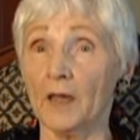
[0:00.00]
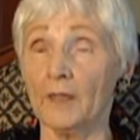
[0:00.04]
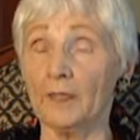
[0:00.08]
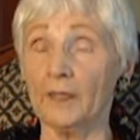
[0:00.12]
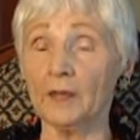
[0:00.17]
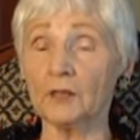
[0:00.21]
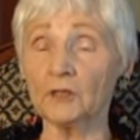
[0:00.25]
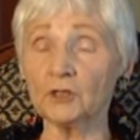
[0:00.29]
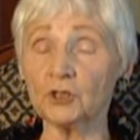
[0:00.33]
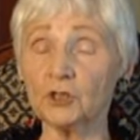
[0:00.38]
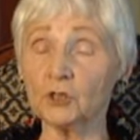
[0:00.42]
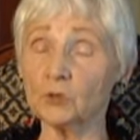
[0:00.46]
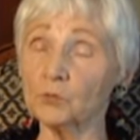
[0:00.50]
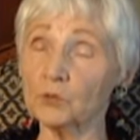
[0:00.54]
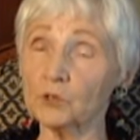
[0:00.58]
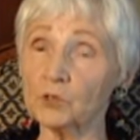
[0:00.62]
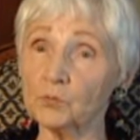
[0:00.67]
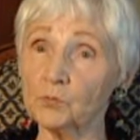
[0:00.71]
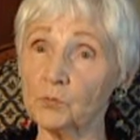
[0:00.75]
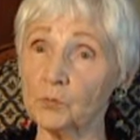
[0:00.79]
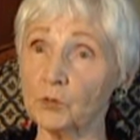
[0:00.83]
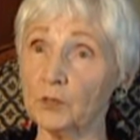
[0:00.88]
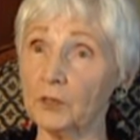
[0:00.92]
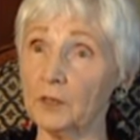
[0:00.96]
and then she
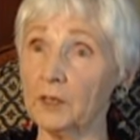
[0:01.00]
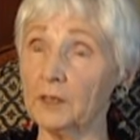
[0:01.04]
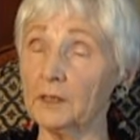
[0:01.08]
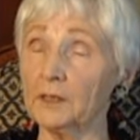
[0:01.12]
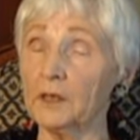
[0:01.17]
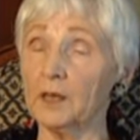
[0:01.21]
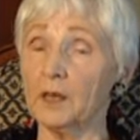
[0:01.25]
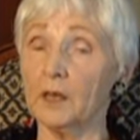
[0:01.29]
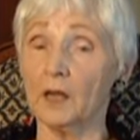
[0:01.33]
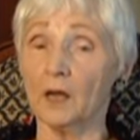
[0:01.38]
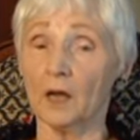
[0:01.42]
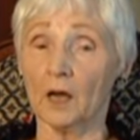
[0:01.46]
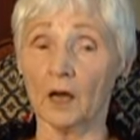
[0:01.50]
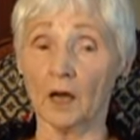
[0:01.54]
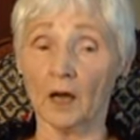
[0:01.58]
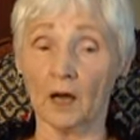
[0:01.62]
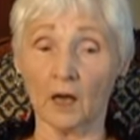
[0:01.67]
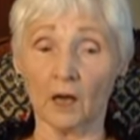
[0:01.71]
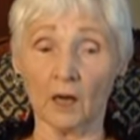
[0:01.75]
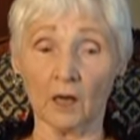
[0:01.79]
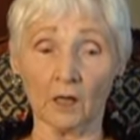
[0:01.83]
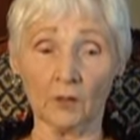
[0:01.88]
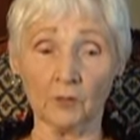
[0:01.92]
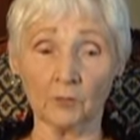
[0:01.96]
was put in
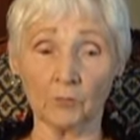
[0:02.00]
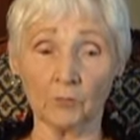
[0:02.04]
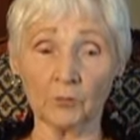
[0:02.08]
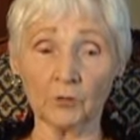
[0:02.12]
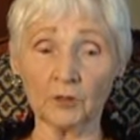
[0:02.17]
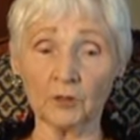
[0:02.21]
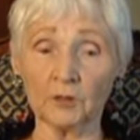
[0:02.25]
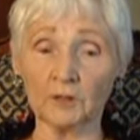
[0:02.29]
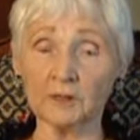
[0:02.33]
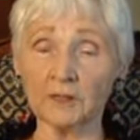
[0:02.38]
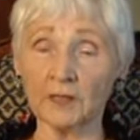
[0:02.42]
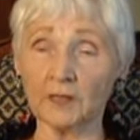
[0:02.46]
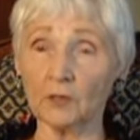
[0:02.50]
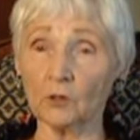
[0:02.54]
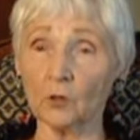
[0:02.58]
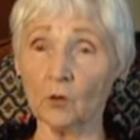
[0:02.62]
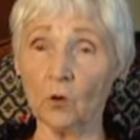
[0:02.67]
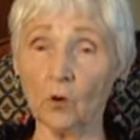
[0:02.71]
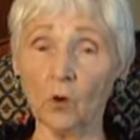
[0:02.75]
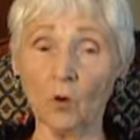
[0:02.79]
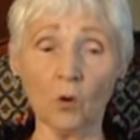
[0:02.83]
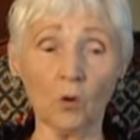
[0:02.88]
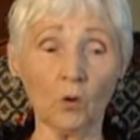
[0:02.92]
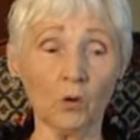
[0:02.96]
that
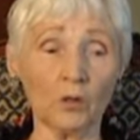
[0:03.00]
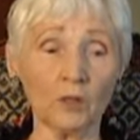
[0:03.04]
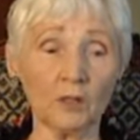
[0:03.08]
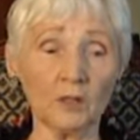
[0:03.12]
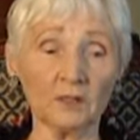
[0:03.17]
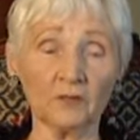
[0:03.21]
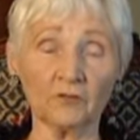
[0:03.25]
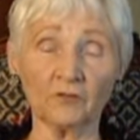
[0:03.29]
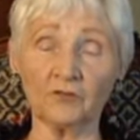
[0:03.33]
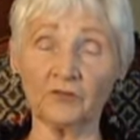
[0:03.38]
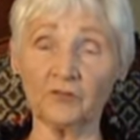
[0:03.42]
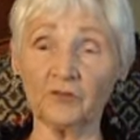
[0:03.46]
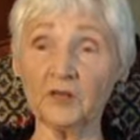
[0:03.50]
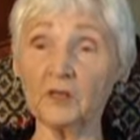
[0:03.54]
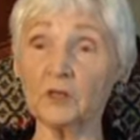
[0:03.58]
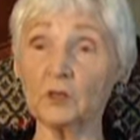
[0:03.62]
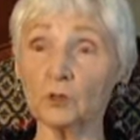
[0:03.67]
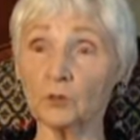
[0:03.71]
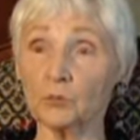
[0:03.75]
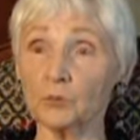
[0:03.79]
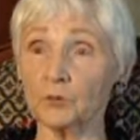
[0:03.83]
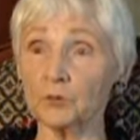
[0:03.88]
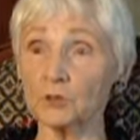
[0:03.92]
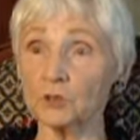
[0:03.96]
hole in a
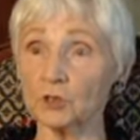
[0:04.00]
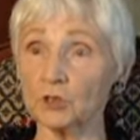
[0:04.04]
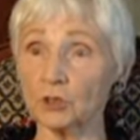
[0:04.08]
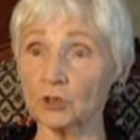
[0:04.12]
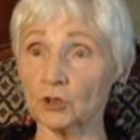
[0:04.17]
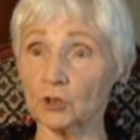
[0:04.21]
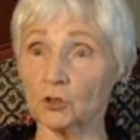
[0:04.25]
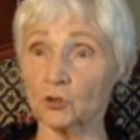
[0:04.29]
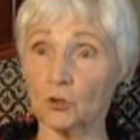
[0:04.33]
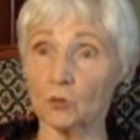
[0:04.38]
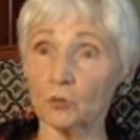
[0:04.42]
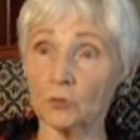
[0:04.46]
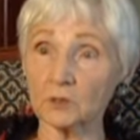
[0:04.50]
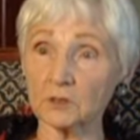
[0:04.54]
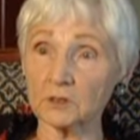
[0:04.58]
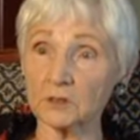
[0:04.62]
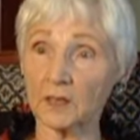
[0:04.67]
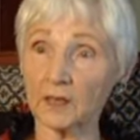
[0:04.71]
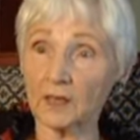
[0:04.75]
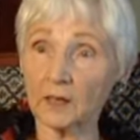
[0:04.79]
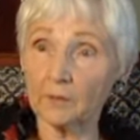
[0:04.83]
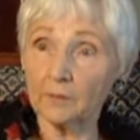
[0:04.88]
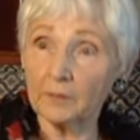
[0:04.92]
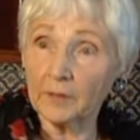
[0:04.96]
fetal position, almost
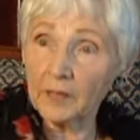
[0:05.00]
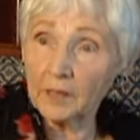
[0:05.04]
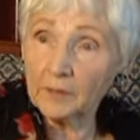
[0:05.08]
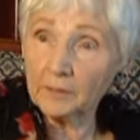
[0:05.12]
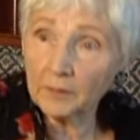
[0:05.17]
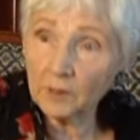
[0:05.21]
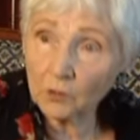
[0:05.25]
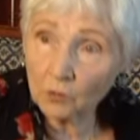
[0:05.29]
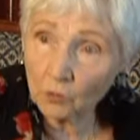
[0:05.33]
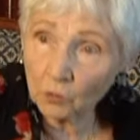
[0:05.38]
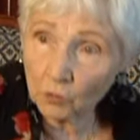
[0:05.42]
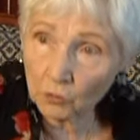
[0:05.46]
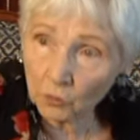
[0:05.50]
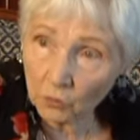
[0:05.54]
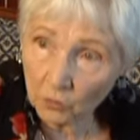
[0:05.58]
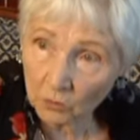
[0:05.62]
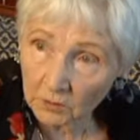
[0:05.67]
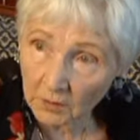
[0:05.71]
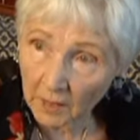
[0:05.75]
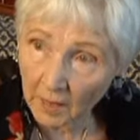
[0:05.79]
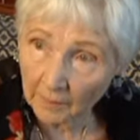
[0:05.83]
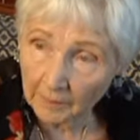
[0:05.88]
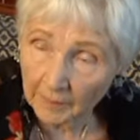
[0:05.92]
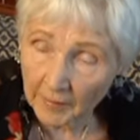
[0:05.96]
like a baby,
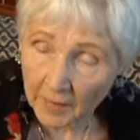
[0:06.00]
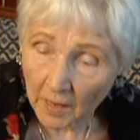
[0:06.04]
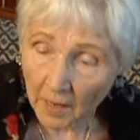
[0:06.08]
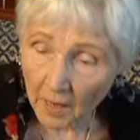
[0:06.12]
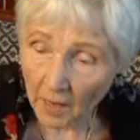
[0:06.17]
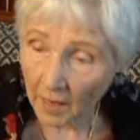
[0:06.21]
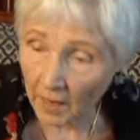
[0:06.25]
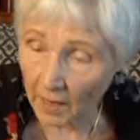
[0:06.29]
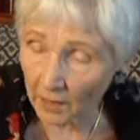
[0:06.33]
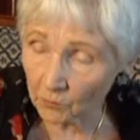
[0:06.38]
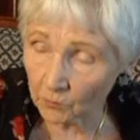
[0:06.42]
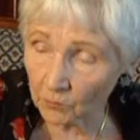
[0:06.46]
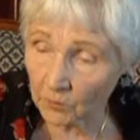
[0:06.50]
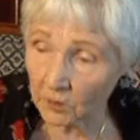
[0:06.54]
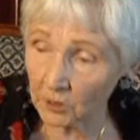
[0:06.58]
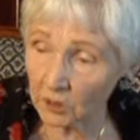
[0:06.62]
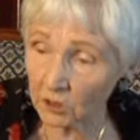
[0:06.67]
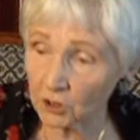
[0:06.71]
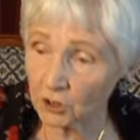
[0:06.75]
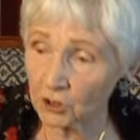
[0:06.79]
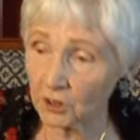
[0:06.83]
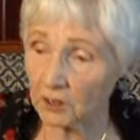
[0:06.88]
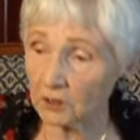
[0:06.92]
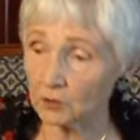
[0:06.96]
curled up, and we
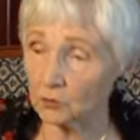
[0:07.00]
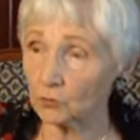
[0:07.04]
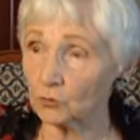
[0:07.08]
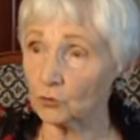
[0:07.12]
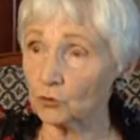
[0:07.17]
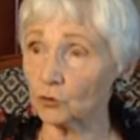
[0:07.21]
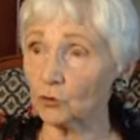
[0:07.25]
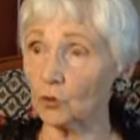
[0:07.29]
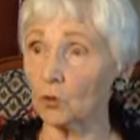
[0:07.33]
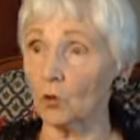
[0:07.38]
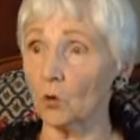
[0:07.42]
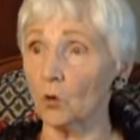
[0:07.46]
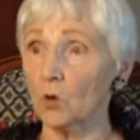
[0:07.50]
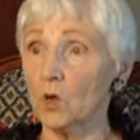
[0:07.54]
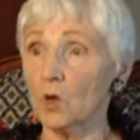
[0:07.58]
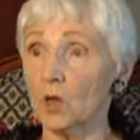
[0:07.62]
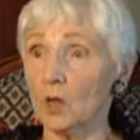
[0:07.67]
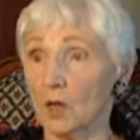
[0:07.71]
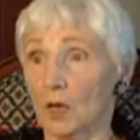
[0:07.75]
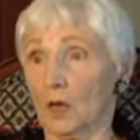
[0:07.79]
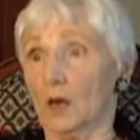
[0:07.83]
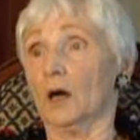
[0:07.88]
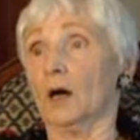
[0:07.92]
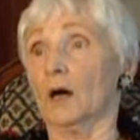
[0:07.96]
each had to throw
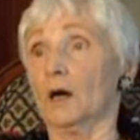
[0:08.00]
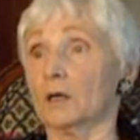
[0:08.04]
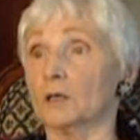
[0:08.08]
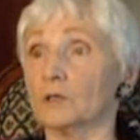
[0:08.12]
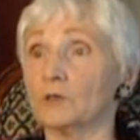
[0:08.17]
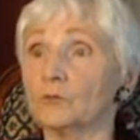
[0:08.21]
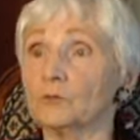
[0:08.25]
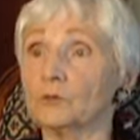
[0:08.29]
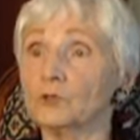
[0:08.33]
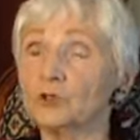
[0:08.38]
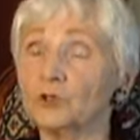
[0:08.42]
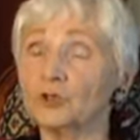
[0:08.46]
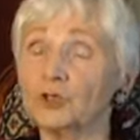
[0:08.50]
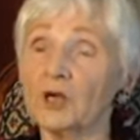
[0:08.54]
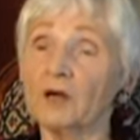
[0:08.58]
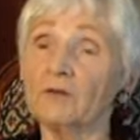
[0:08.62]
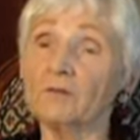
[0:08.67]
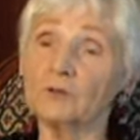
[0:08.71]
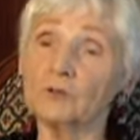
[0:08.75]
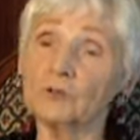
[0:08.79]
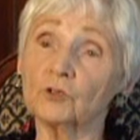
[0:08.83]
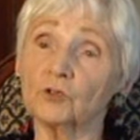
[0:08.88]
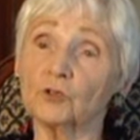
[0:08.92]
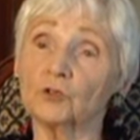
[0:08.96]
with
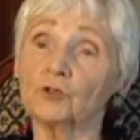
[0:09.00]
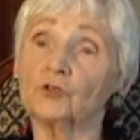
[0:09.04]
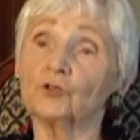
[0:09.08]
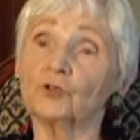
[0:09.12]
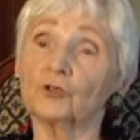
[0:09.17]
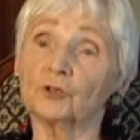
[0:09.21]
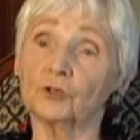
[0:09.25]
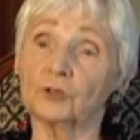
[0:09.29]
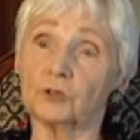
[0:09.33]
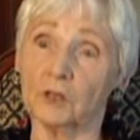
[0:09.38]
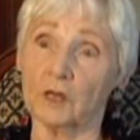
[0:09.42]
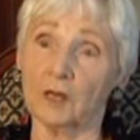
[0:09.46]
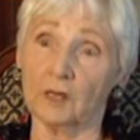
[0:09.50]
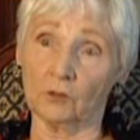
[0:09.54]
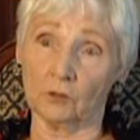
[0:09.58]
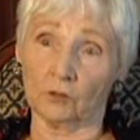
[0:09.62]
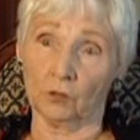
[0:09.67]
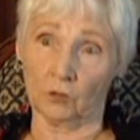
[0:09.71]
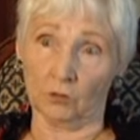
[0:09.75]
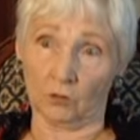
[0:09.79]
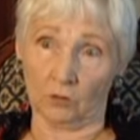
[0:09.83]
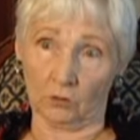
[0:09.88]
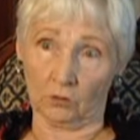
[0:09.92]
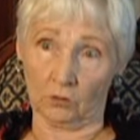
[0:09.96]
shovels of dirt on
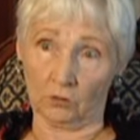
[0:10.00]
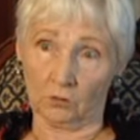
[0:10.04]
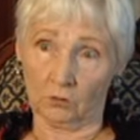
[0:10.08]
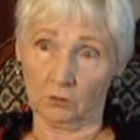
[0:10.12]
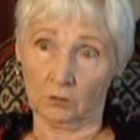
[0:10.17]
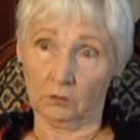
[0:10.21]
her."